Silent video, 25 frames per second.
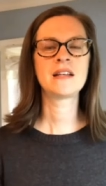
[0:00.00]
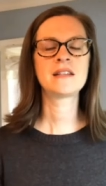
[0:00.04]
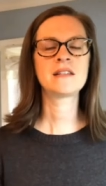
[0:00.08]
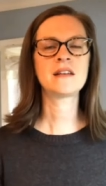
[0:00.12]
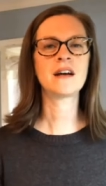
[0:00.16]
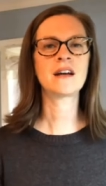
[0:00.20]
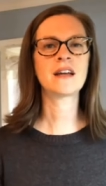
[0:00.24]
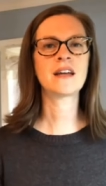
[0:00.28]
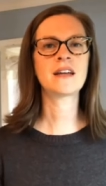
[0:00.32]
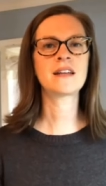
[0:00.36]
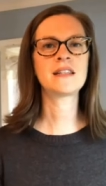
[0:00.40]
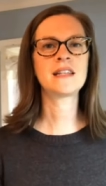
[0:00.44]

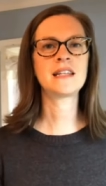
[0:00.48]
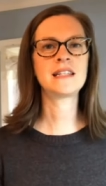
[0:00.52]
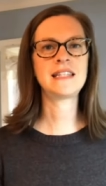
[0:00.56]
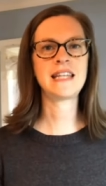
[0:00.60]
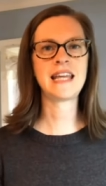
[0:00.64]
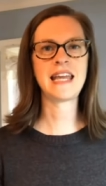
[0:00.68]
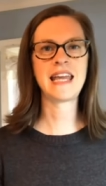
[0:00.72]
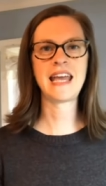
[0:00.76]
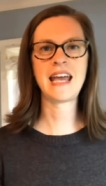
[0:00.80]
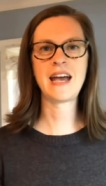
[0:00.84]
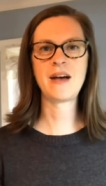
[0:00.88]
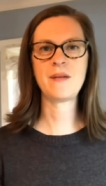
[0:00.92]
talking
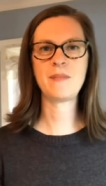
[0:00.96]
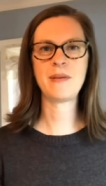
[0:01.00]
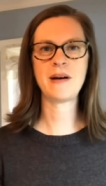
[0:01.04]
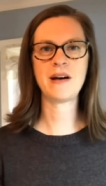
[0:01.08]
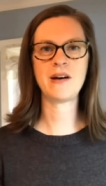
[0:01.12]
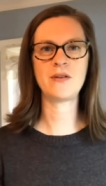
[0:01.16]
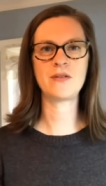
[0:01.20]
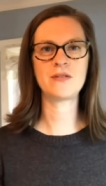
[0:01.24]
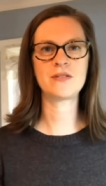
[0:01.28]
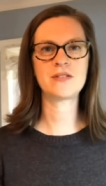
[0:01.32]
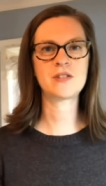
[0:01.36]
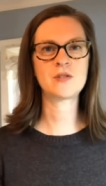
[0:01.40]
today
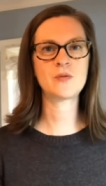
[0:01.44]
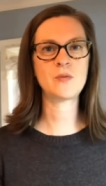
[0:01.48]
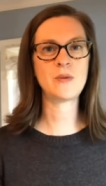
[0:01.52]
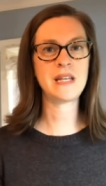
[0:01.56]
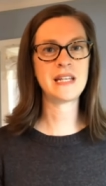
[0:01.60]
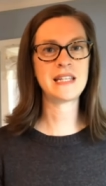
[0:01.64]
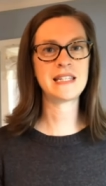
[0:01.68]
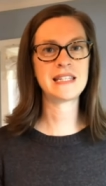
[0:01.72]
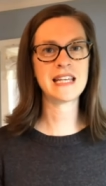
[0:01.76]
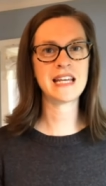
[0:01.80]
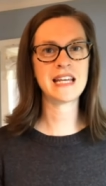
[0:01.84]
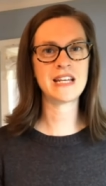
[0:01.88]
about
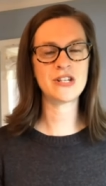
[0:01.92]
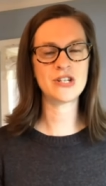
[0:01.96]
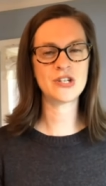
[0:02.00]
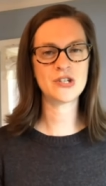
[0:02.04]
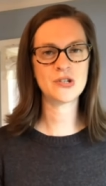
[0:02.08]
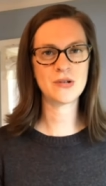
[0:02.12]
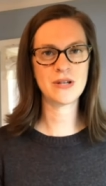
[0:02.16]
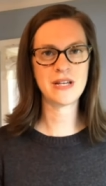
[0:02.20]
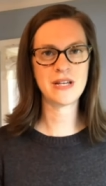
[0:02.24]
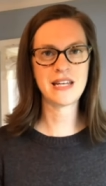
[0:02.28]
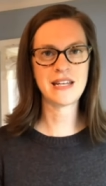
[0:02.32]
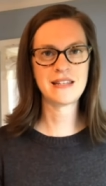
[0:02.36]
sweets and
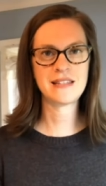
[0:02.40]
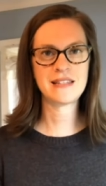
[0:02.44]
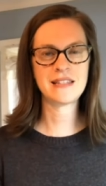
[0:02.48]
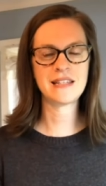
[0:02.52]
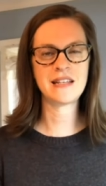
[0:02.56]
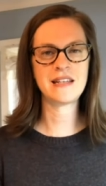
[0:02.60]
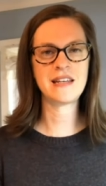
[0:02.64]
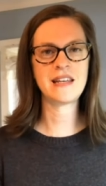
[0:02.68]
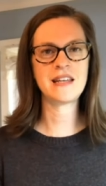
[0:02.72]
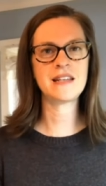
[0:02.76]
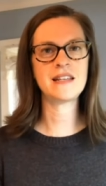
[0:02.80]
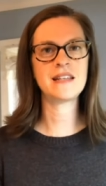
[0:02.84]
treats.
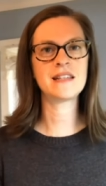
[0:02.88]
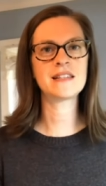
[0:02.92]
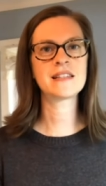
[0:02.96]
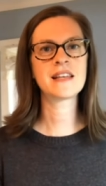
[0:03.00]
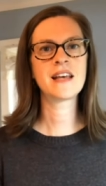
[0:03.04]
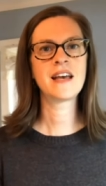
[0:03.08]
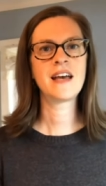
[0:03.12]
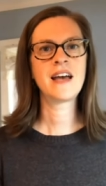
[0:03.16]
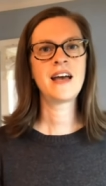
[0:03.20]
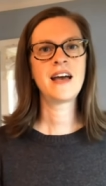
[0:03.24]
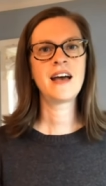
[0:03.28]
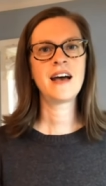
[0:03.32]
It is
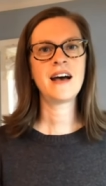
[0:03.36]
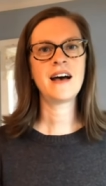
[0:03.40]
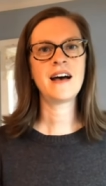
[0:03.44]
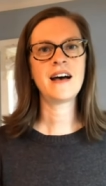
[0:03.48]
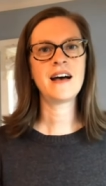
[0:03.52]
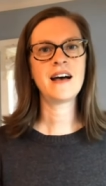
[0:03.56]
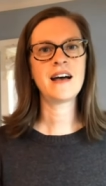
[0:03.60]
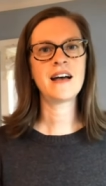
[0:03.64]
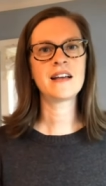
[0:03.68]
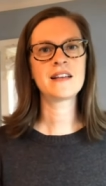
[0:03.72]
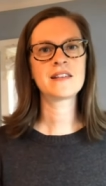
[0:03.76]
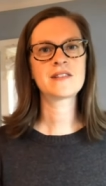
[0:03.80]

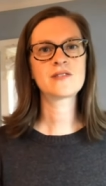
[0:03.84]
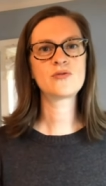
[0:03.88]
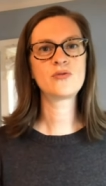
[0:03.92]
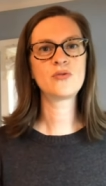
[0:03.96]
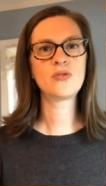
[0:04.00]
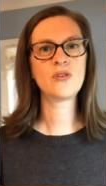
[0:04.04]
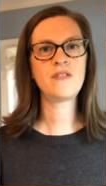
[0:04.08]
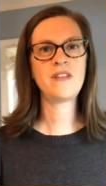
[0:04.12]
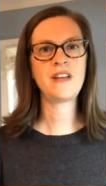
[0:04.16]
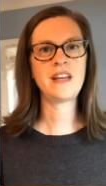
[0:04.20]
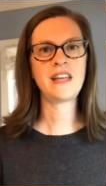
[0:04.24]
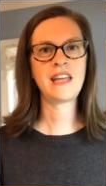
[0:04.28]
uh,
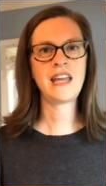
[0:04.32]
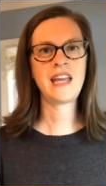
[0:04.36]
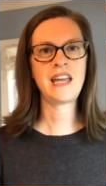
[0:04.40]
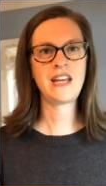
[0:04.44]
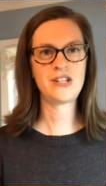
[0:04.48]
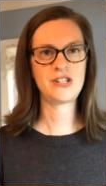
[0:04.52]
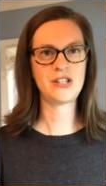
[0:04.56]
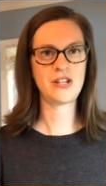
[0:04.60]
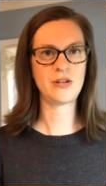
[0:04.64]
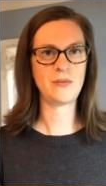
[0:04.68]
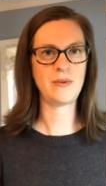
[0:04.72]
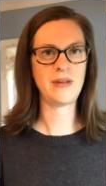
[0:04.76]
school
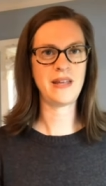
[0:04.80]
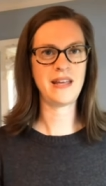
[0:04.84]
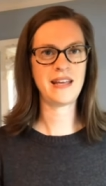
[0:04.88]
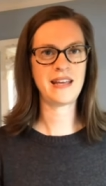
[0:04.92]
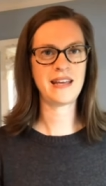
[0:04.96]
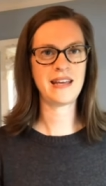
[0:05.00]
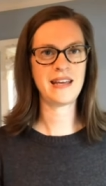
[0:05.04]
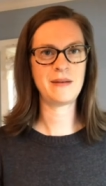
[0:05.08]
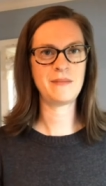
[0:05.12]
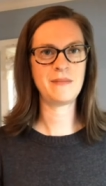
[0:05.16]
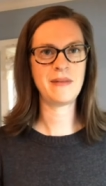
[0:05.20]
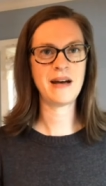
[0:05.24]
vacation week,
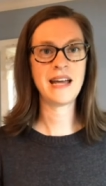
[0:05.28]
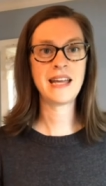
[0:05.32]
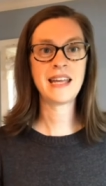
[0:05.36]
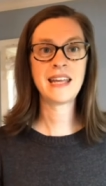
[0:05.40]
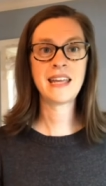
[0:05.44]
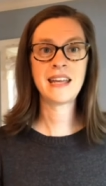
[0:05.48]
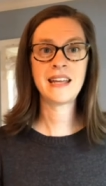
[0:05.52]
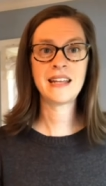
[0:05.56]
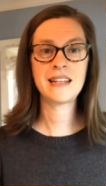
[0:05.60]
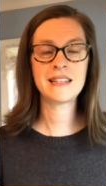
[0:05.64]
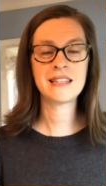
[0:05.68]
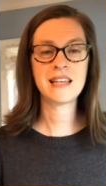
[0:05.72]
and my
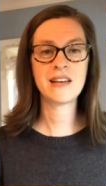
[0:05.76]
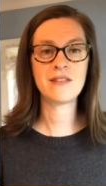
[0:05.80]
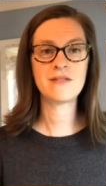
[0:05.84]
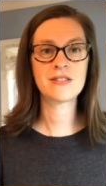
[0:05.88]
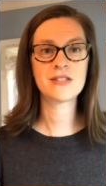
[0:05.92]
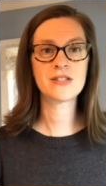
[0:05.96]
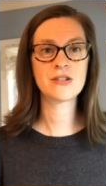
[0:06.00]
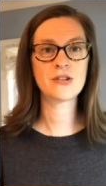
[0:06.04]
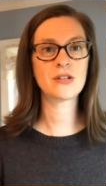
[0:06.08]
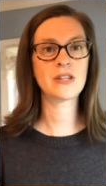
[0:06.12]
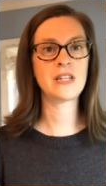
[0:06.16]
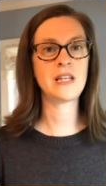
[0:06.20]
kids have
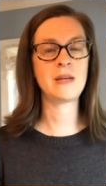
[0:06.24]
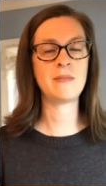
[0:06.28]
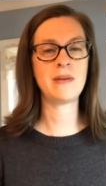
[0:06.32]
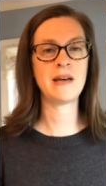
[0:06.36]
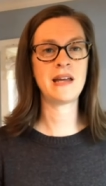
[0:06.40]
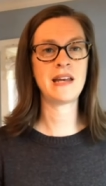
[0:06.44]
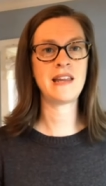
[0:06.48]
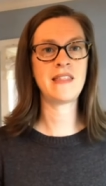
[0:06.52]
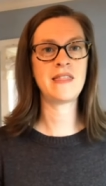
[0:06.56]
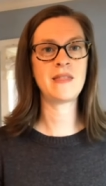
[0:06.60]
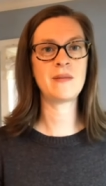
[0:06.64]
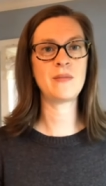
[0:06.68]
certainly
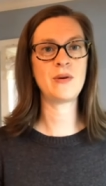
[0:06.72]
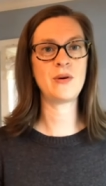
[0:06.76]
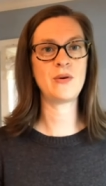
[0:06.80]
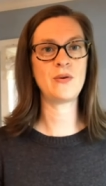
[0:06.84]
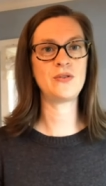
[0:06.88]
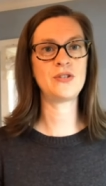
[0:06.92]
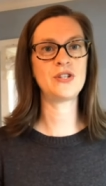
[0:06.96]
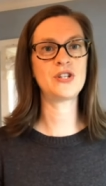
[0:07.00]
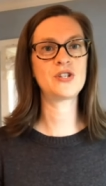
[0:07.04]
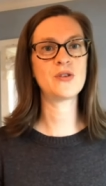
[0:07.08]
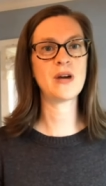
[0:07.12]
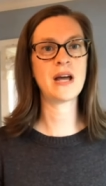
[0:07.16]
been in the
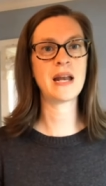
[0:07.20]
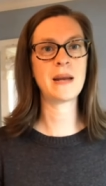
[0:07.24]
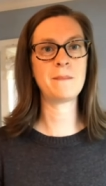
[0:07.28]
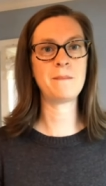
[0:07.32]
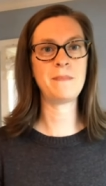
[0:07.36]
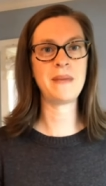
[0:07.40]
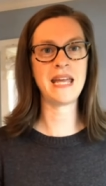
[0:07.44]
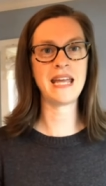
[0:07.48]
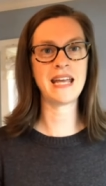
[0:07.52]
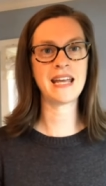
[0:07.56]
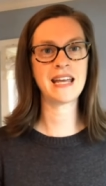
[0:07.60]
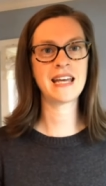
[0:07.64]
mode to try to
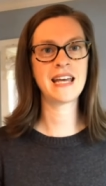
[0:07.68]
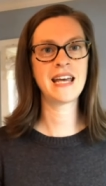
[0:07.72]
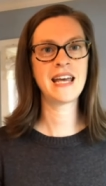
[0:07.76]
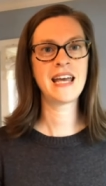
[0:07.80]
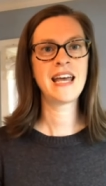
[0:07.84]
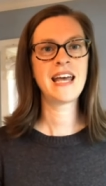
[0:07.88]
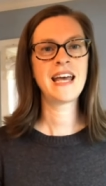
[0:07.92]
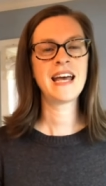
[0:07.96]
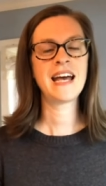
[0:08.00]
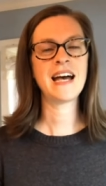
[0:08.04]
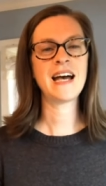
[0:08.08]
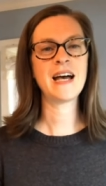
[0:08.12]
bake.
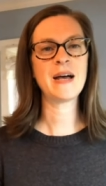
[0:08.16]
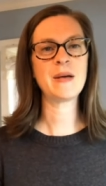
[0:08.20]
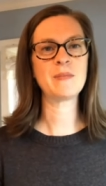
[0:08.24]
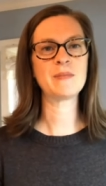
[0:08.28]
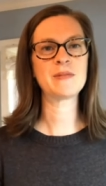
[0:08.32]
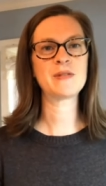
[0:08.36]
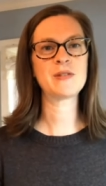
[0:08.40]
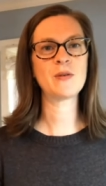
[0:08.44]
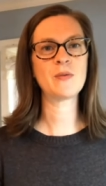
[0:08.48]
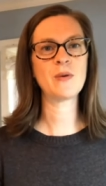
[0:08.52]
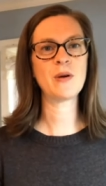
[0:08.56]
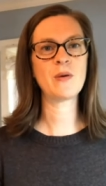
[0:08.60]
Um,
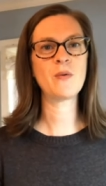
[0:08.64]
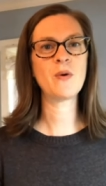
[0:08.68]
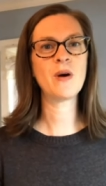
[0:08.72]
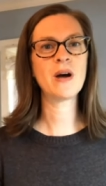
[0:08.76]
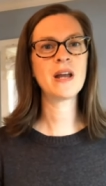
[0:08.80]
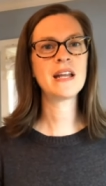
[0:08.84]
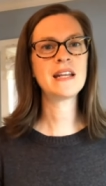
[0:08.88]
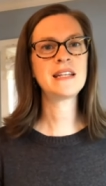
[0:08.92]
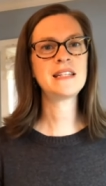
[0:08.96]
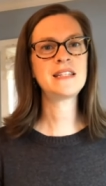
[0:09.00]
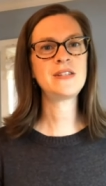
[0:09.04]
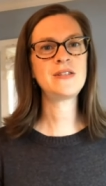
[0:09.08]
so I
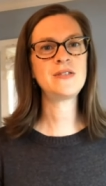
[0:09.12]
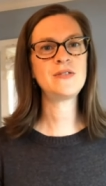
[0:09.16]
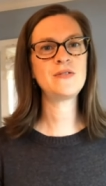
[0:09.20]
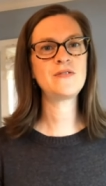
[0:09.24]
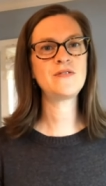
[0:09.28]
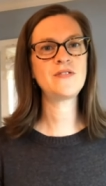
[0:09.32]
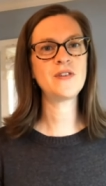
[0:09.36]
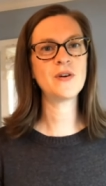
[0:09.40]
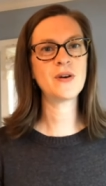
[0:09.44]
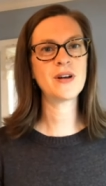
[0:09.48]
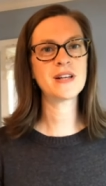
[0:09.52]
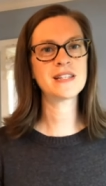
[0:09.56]
wanted to
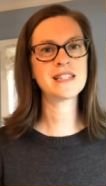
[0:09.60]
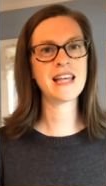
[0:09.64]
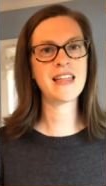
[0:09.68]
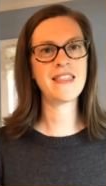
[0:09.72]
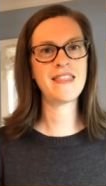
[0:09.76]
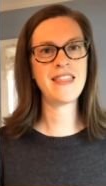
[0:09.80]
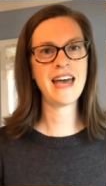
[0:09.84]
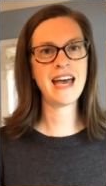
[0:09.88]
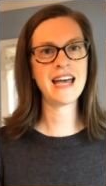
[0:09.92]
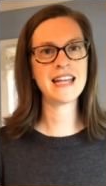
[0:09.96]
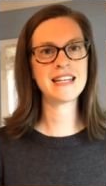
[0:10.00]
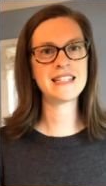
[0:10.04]
focus on
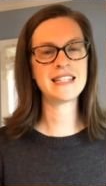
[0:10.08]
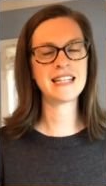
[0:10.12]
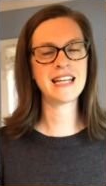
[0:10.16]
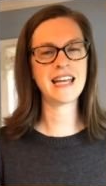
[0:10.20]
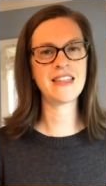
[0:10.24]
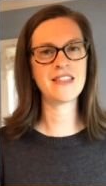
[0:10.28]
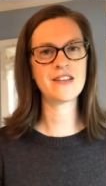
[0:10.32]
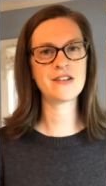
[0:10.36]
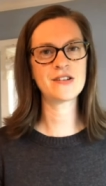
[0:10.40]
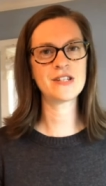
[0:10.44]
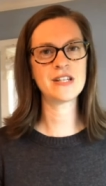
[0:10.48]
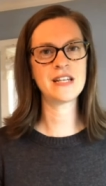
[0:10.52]
that
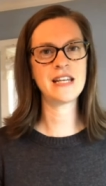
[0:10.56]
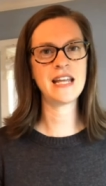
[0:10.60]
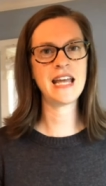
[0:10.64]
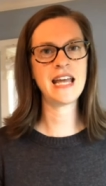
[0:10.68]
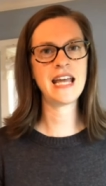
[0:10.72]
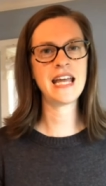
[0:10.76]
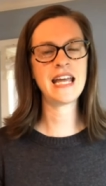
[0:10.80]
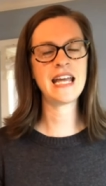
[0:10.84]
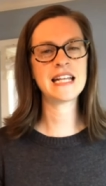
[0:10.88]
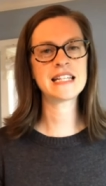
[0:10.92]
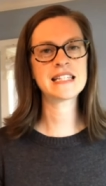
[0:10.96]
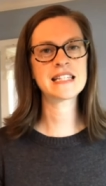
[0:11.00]
together
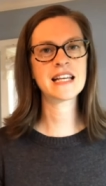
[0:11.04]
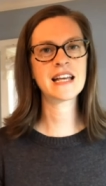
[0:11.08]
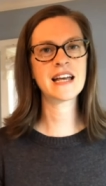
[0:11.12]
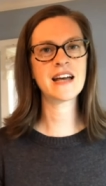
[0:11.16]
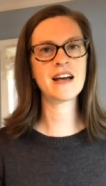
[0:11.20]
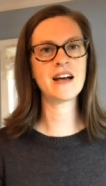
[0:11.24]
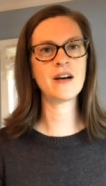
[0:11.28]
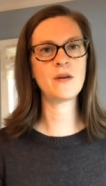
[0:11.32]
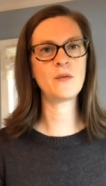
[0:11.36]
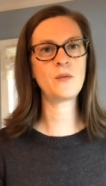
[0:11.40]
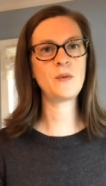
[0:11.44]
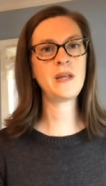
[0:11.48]
today. It's
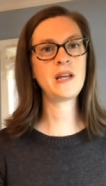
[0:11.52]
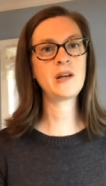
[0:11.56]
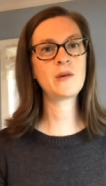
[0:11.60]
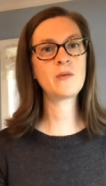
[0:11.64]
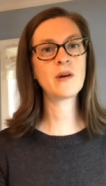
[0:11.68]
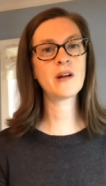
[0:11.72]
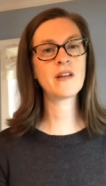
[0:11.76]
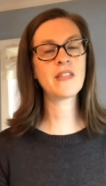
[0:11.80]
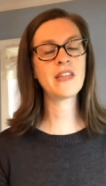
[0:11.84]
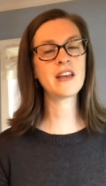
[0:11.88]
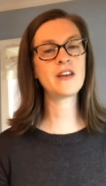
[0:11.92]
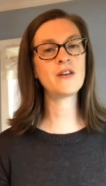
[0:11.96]
a week
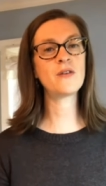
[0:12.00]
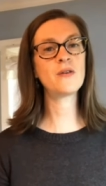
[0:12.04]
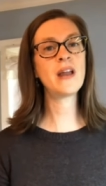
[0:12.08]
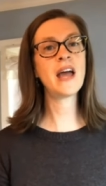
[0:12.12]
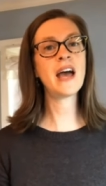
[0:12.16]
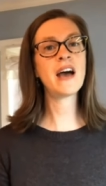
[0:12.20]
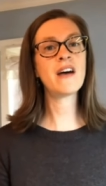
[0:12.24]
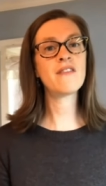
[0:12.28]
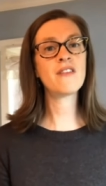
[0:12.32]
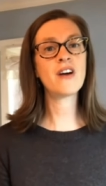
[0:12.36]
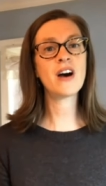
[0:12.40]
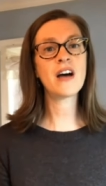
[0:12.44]
where they don't
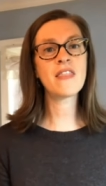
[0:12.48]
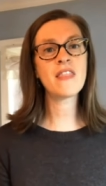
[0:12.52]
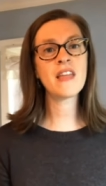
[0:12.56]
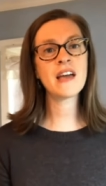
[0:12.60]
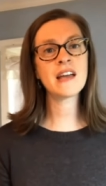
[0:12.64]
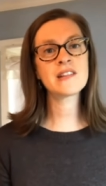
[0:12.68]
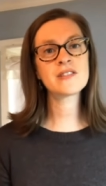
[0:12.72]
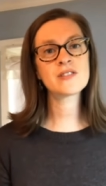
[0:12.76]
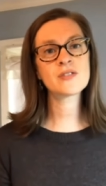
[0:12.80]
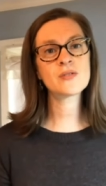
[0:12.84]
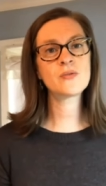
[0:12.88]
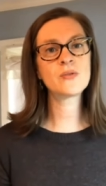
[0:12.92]
have
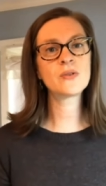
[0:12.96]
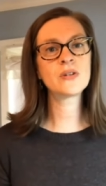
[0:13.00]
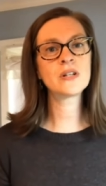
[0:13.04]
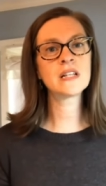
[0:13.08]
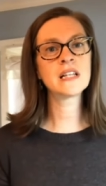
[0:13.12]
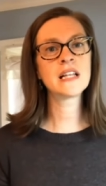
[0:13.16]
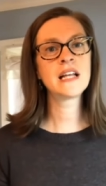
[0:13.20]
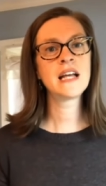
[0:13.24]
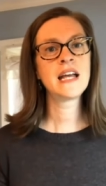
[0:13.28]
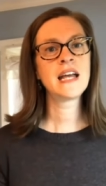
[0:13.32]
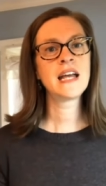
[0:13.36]
online school,